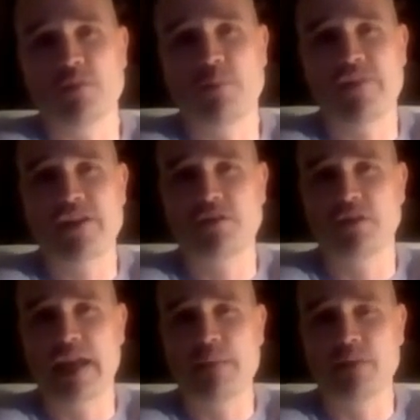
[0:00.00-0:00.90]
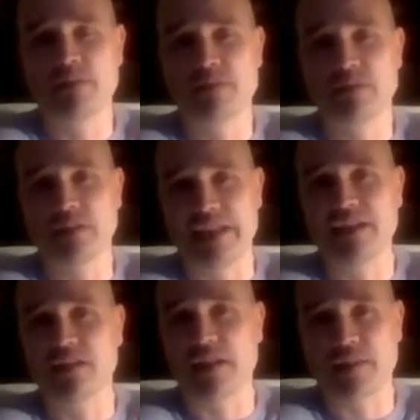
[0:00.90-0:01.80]
of the professional game in, in
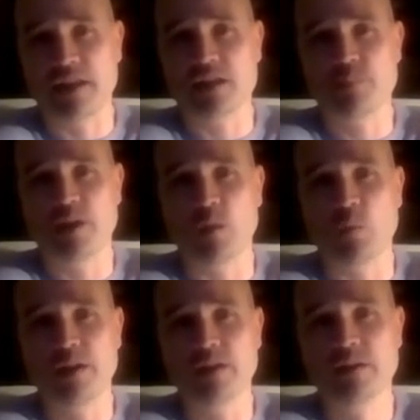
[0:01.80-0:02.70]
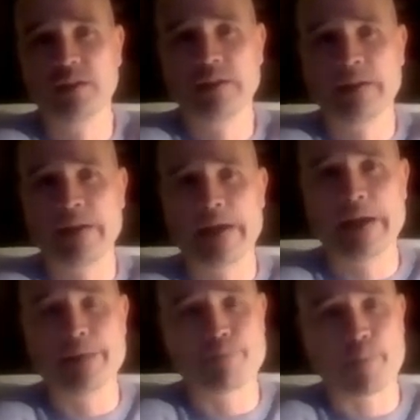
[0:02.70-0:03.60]
England, I think it's pretty worrying.
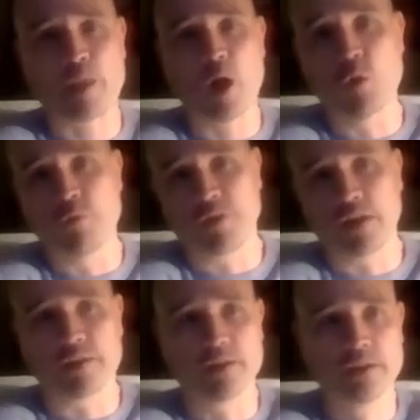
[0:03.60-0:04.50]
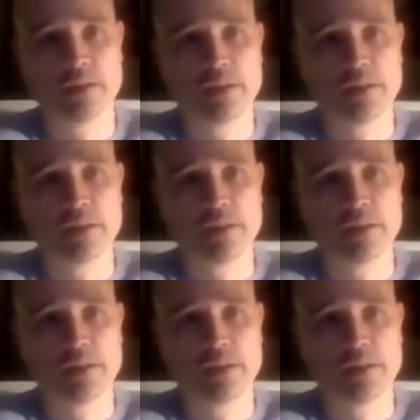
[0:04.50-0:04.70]
Um, hopefully, the